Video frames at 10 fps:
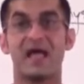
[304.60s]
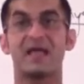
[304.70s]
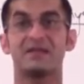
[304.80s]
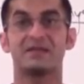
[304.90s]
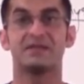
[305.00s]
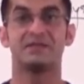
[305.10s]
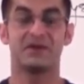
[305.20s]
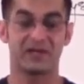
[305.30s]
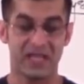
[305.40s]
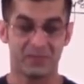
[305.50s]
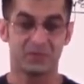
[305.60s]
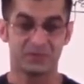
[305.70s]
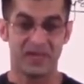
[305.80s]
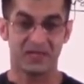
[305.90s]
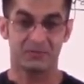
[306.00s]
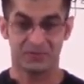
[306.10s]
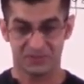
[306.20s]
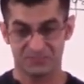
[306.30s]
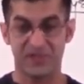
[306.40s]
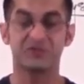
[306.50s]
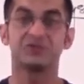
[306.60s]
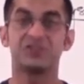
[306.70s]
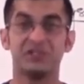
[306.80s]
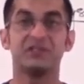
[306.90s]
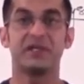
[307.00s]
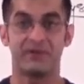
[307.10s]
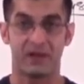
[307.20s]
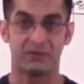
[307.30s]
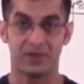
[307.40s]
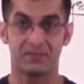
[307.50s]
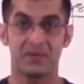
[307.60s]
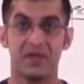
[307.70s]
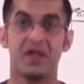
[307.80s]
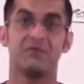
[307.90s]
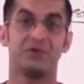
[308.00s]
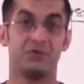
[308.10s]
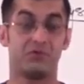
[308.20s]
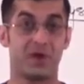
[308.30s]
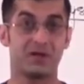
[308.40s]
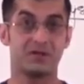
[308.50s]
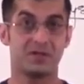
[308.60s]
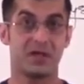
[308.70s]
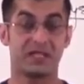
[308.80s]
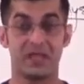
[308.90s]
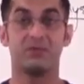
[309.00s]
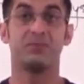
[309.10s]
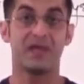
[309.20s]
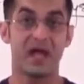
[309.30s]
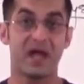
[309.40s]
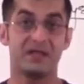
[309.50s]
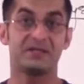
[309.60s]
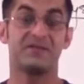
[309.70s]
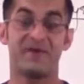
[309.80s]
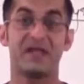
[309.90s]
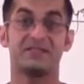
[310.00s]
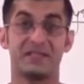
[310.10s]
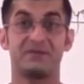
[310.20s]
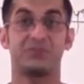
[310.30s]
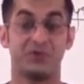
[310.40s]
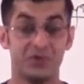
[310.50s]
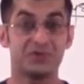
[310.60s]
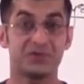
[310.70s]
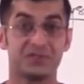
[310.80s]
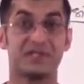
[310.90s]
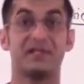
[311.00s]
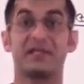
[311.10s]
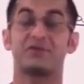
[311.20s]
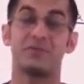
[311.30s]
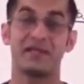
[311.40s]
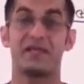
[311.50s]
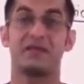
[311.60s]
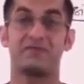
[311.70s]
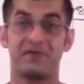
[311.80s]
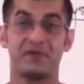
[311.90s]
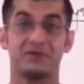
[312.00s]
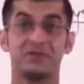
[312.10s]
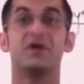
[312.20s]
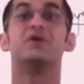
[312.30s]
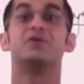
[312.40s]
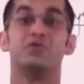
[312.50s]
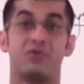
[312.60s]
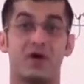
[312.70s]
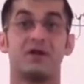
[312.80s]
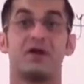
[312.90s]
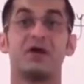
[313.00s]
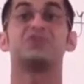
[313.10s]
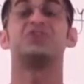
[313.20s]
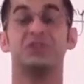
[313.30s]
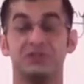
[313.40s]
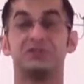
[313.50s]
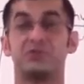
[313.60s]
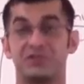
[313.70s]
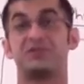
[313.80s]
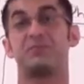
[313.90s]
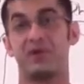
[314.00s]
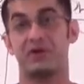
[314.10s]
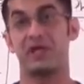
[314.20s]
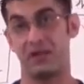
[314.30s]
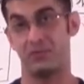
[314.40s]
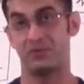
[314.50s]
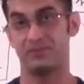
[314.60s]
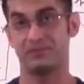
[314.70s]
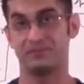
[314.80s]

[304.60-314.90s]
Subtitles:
that, there are cables made with a special shielding around them, and when you run a cable behind a device that produces an electromagnetic field, you run a shielded twisted pair cable.